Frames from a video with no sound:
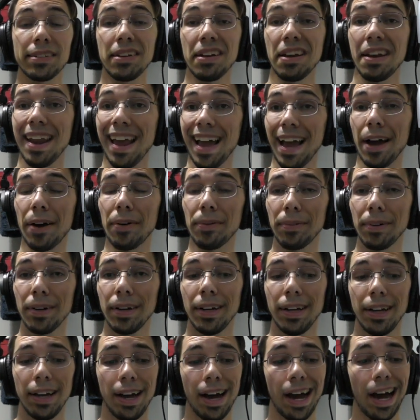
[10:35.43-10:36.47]
Now,
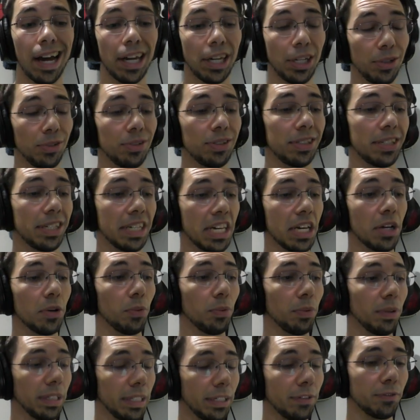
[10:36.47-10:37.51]
I used to get
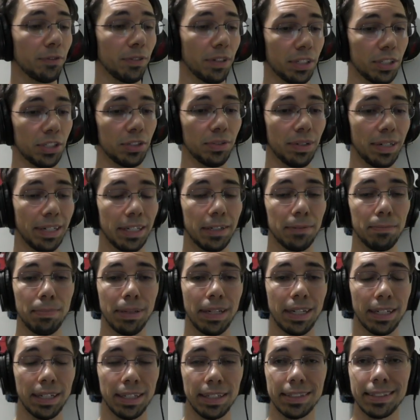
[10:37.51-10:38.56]
really frustrated
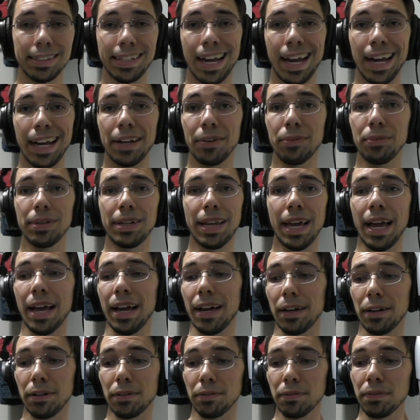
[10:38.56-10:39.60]
because I would
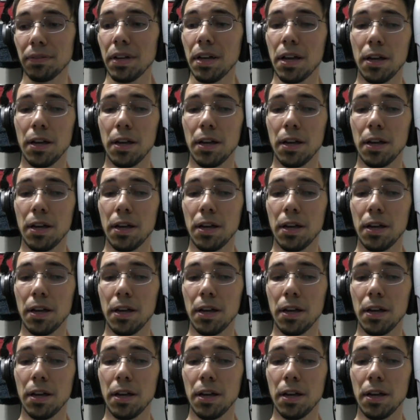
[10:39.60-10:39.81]
have